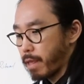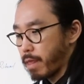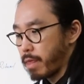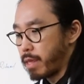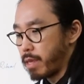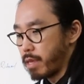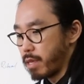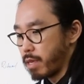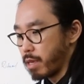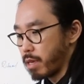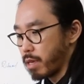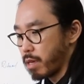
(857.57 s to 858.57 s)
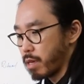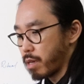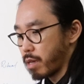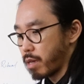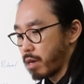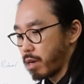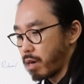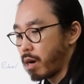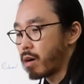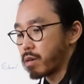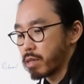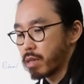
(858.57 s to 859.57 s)
the
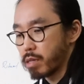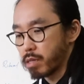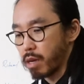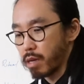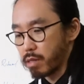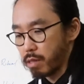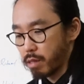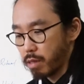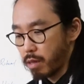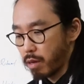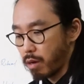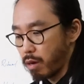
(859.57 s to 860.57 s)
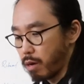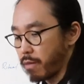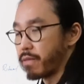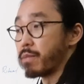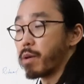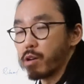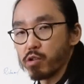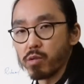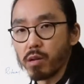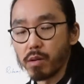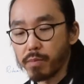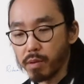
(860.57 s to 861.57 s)
art side of the martial
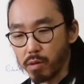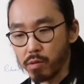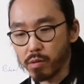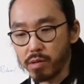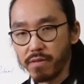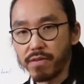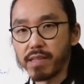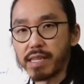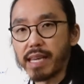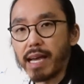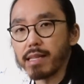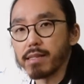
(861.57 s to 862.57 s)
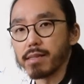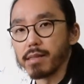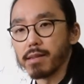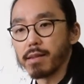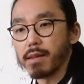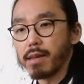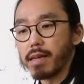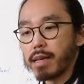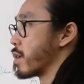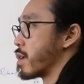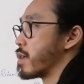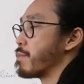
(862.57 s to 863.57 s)
art, but also the physicality.
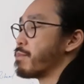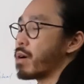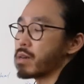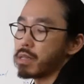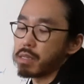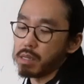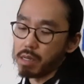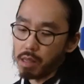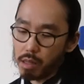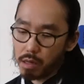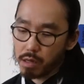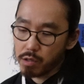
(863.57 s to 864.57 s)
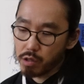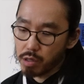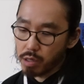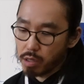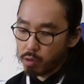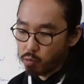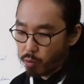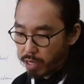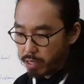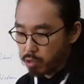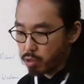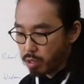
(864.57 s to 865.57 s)
It embodies a large
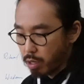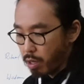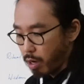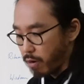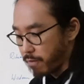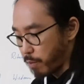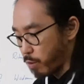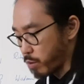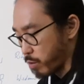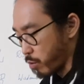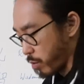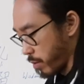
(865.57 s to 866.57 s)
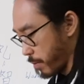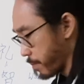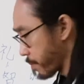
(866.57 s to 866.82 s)
range of personhood.